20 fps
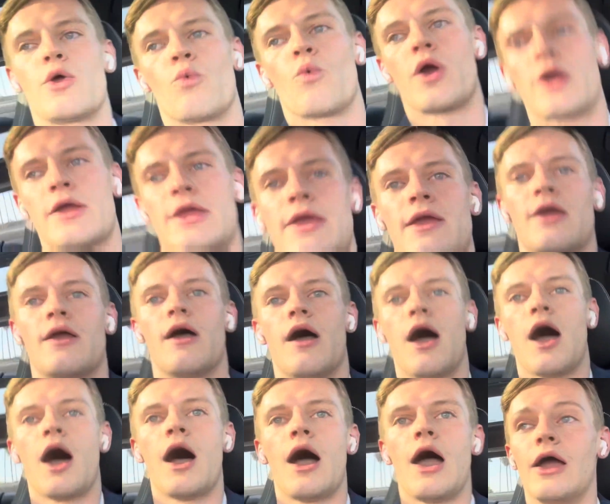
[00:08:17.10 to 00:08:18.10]
working
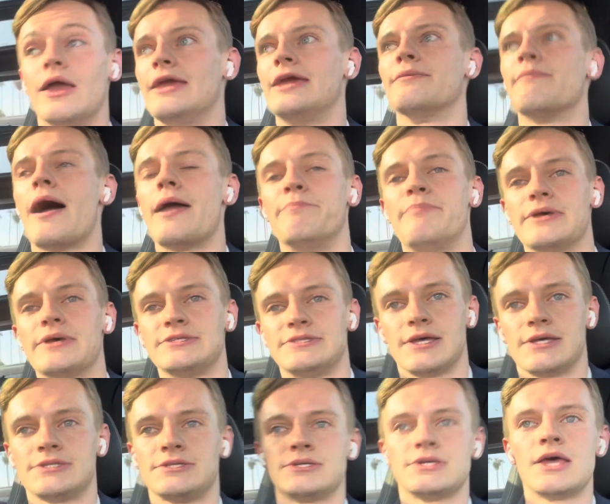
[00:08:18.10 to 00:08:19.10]
in my
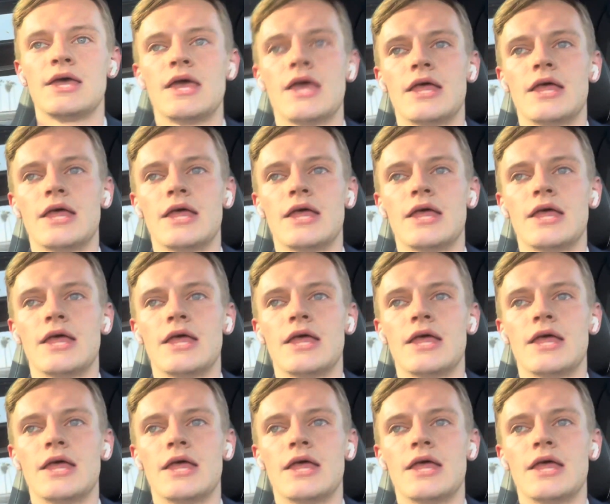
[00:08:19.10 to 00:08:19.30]
business.